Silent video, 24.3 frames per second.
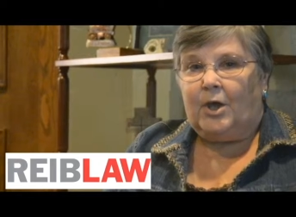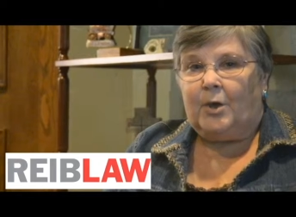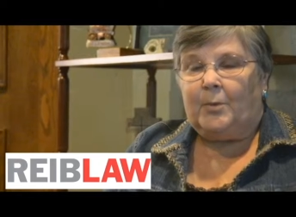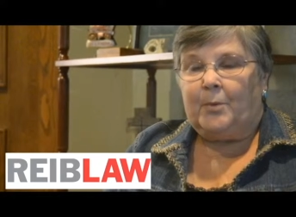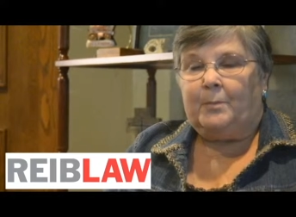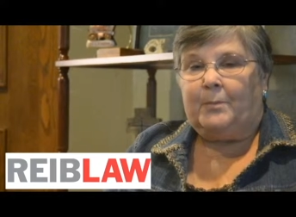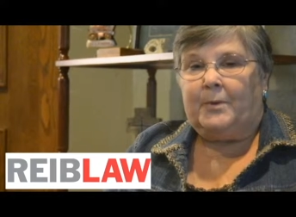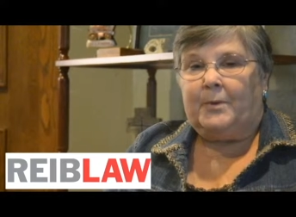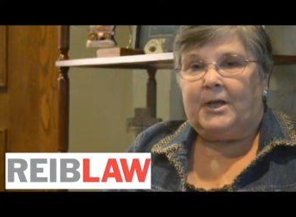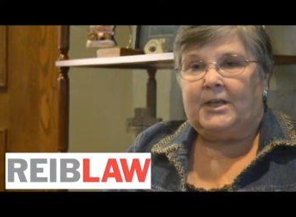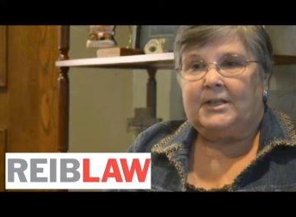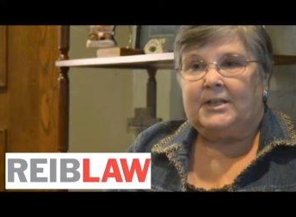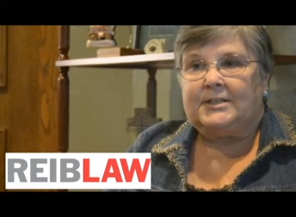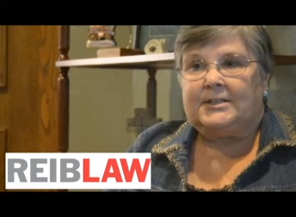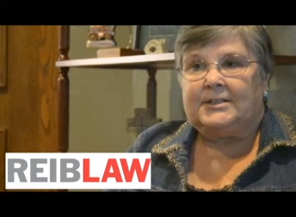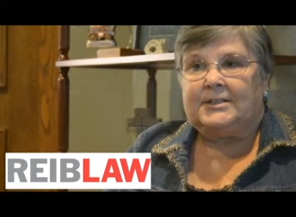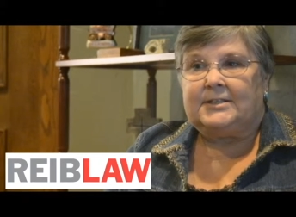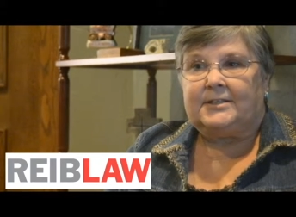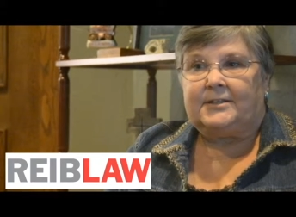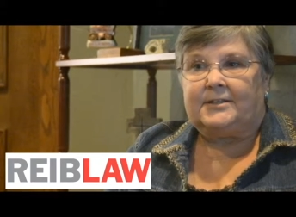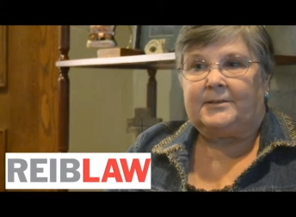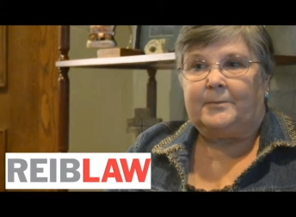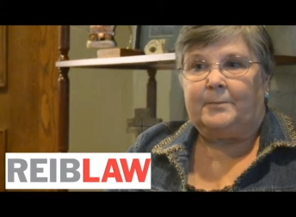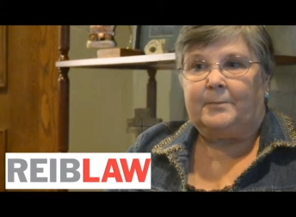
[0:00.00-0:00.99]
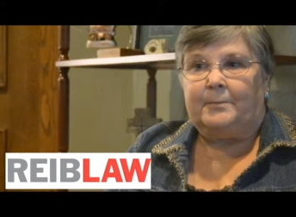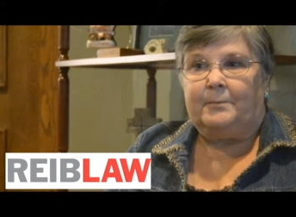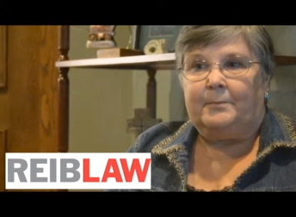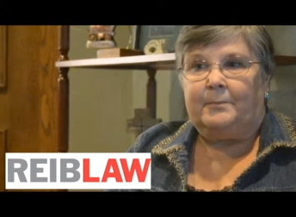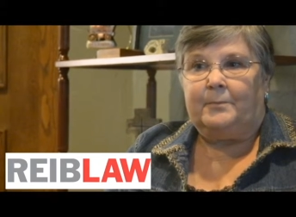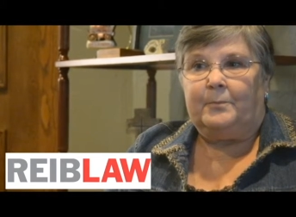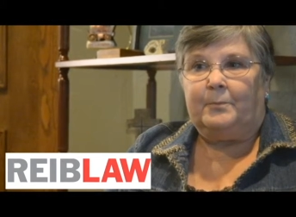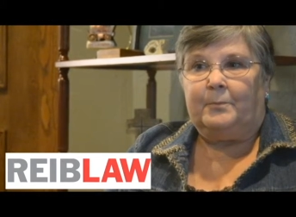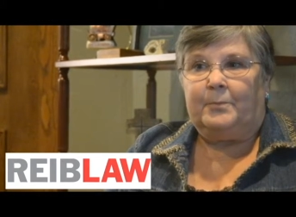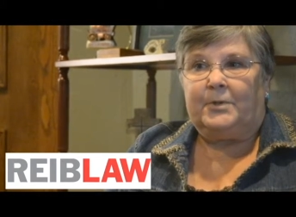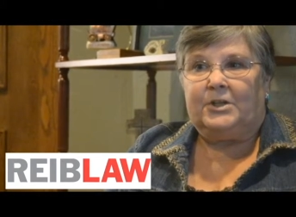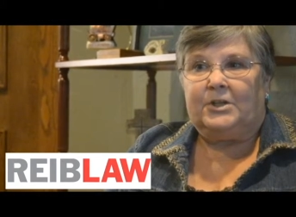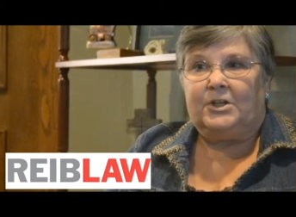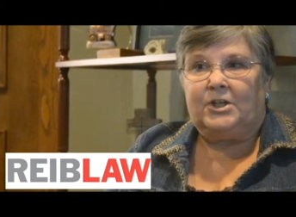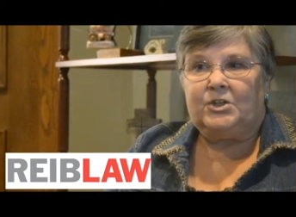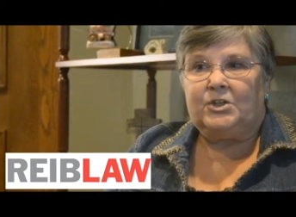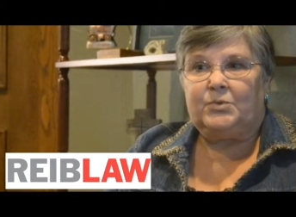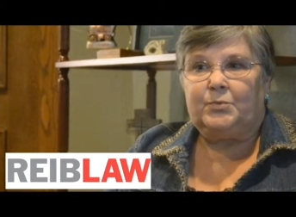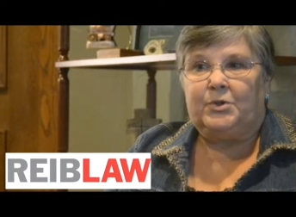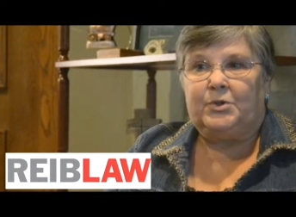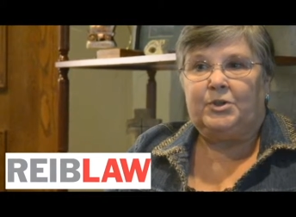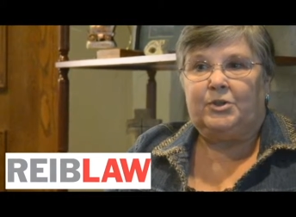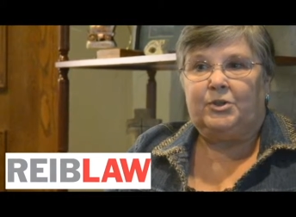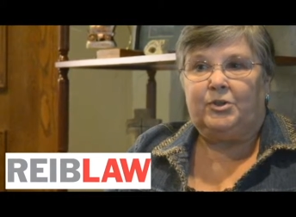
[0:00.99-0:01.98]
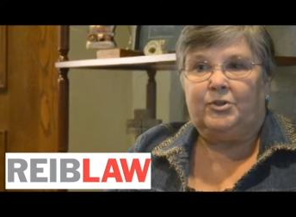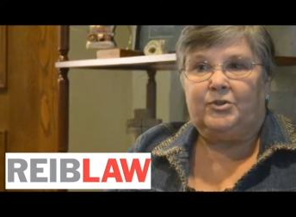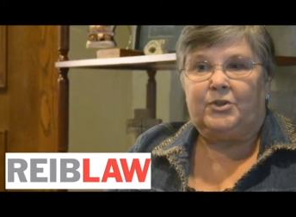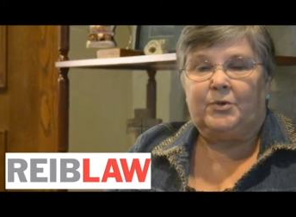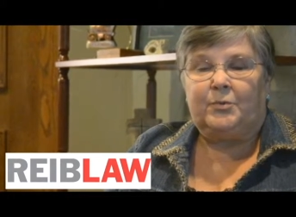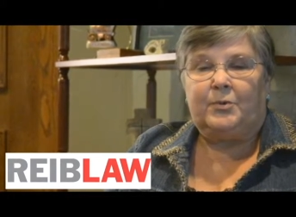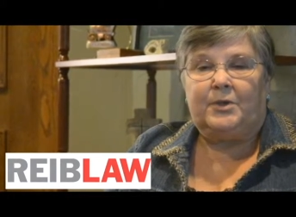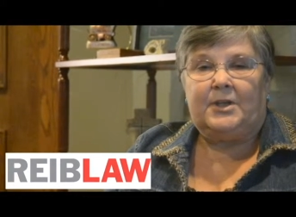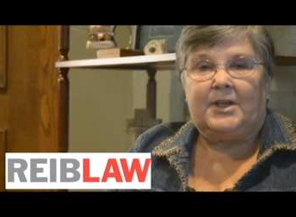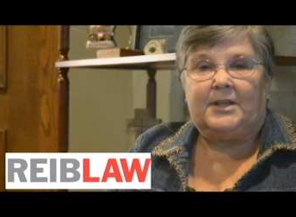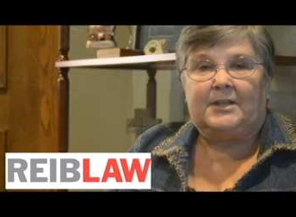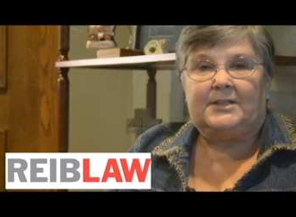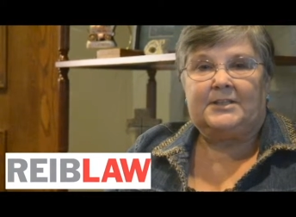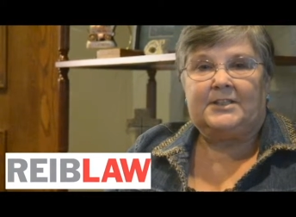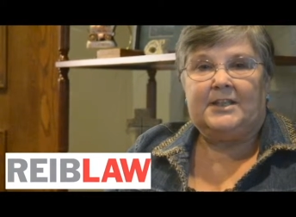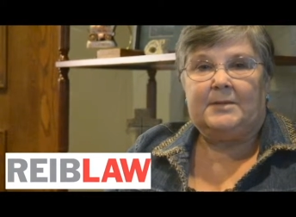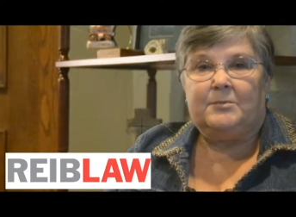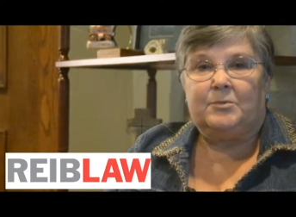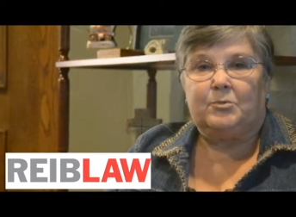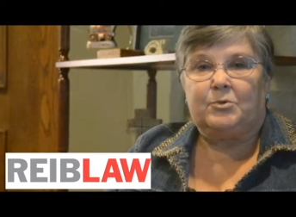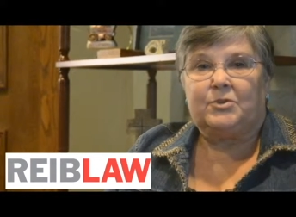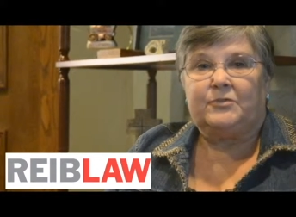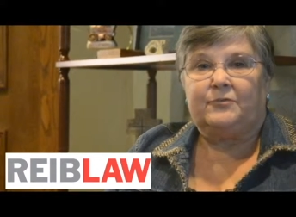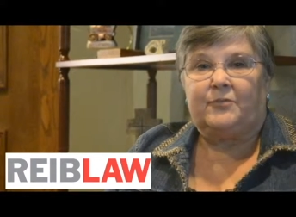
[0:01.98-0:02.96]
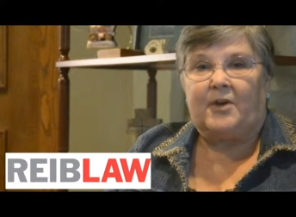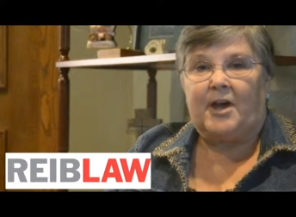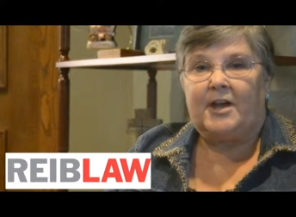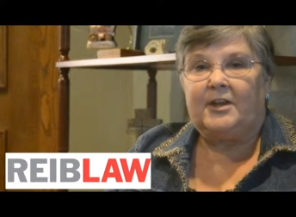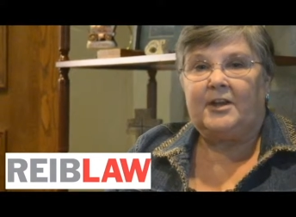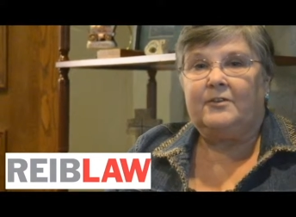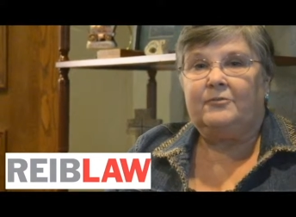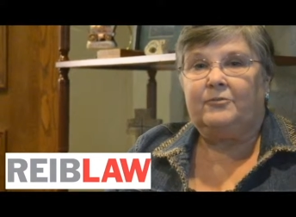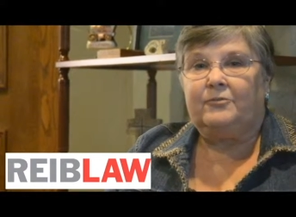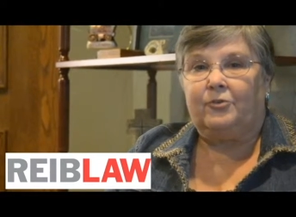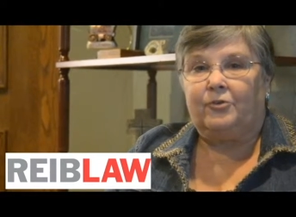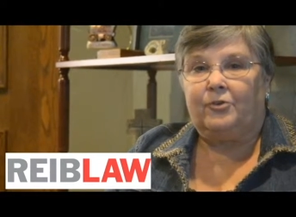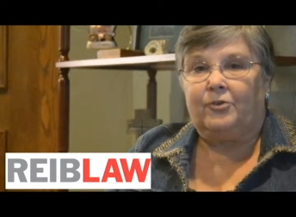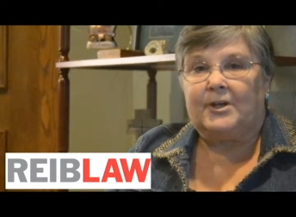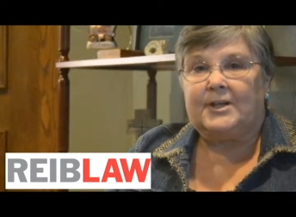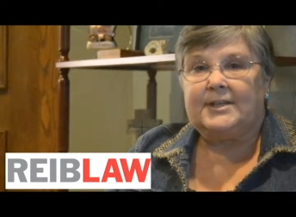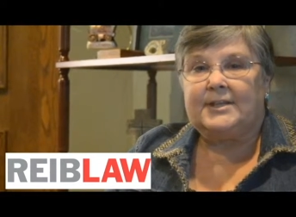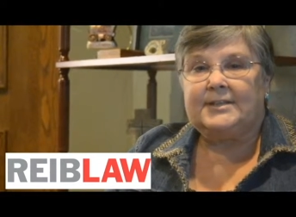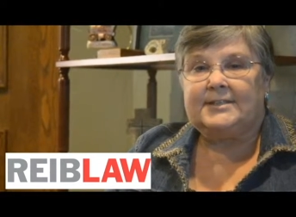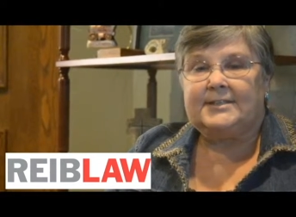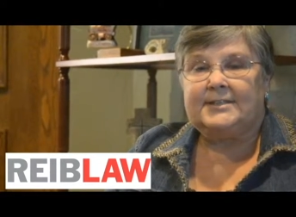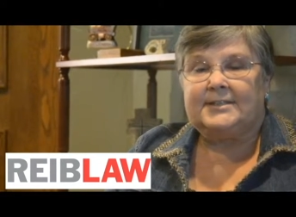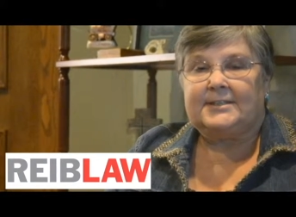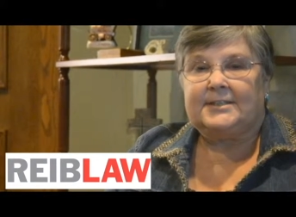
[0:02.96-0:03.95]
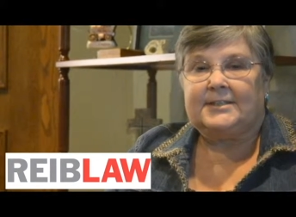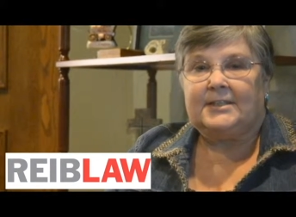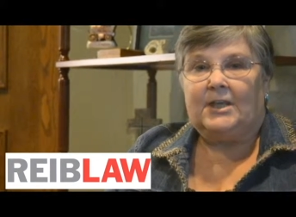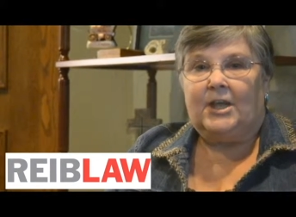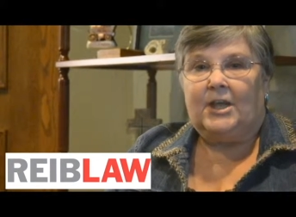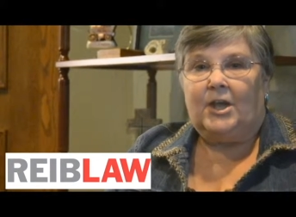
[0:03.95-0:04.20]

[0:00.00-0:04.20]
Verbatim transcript: But um, because we knew that we had a team that was fighting for us,